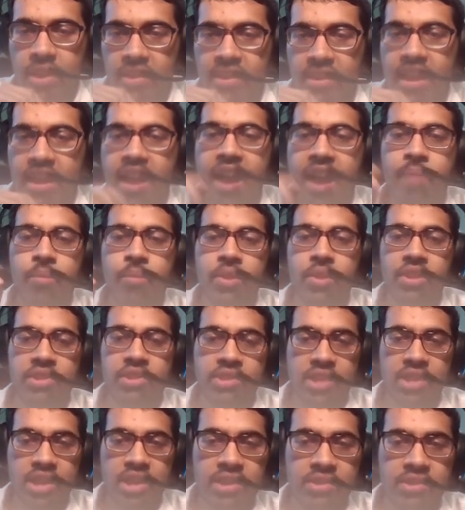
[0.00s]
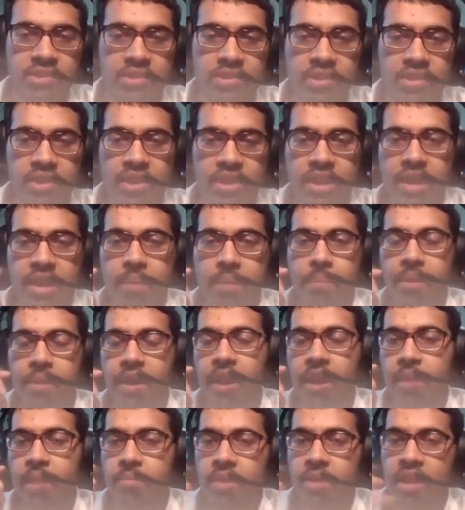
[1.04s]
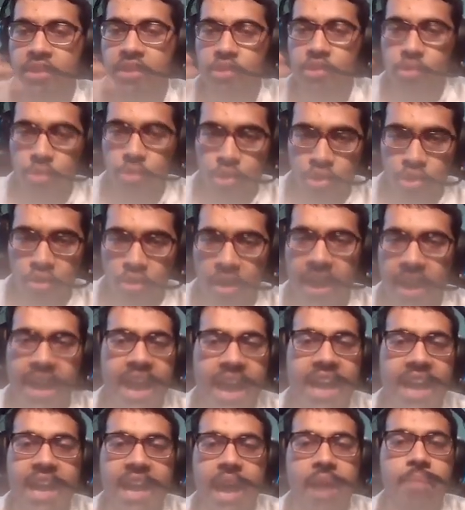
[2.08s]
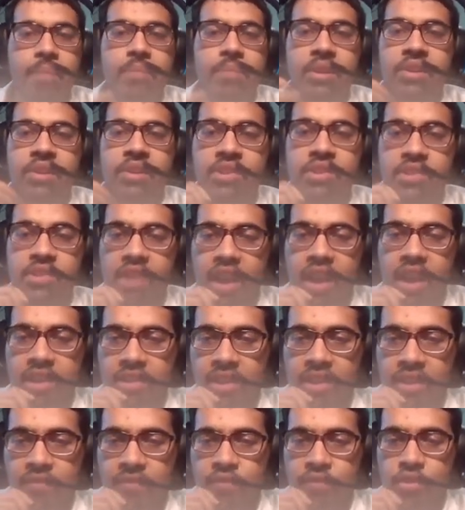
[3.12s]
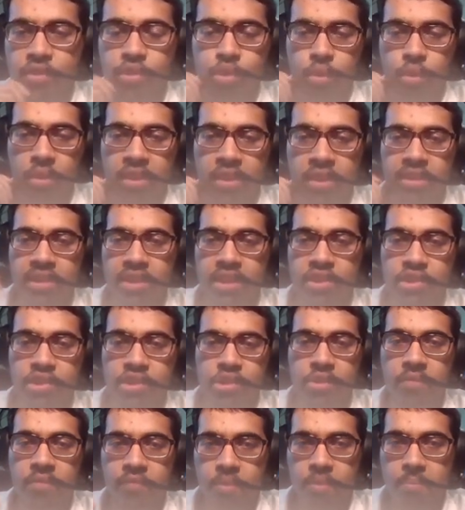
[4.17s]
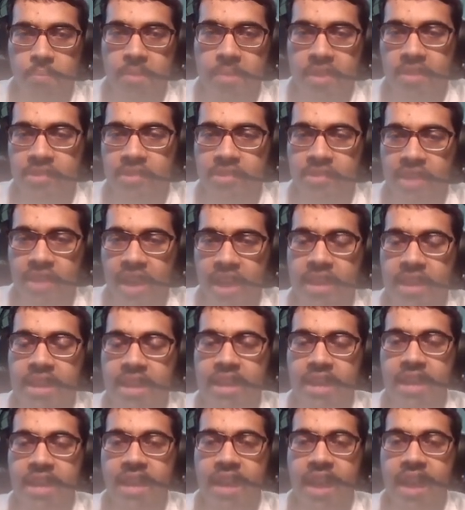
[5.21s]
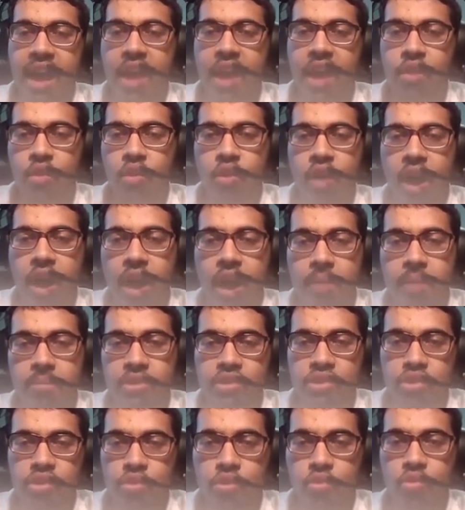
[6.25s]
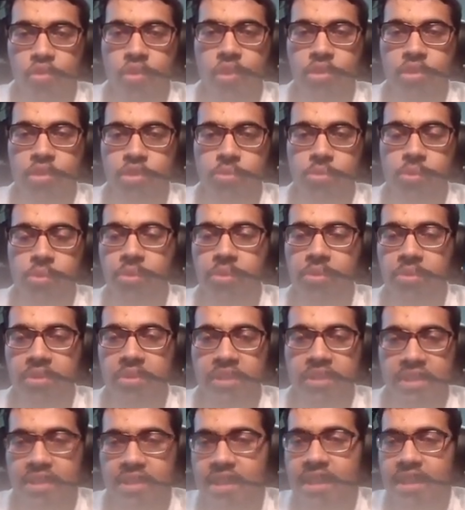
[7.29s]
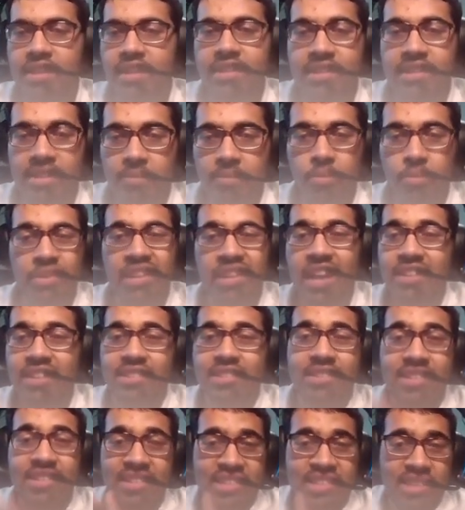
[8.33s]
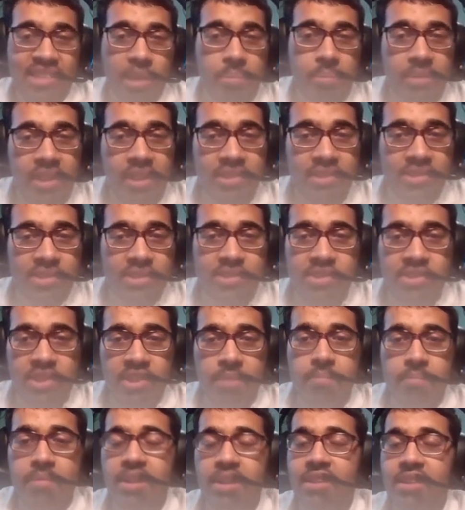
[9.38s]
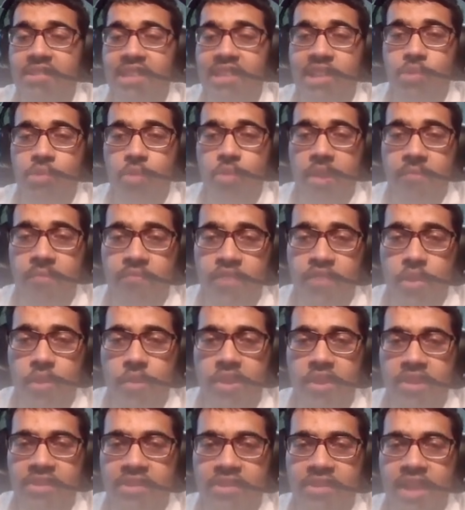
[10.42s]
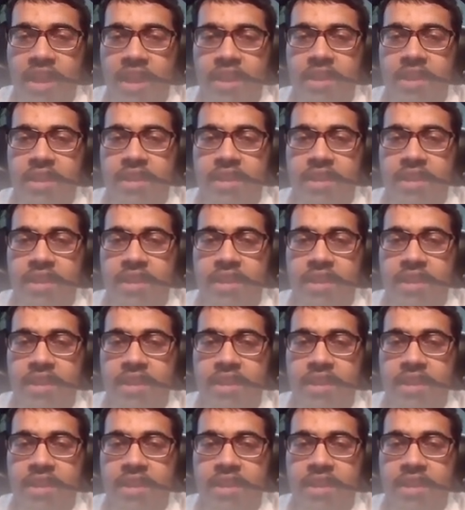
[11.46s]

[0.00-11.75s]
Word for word: they have what it takes, but I'm not so sure. I, I, I because I think for Jordan, the issue for me is that I don't know how much the new coach will will that's destabilize the team because that's why I'm fearing is that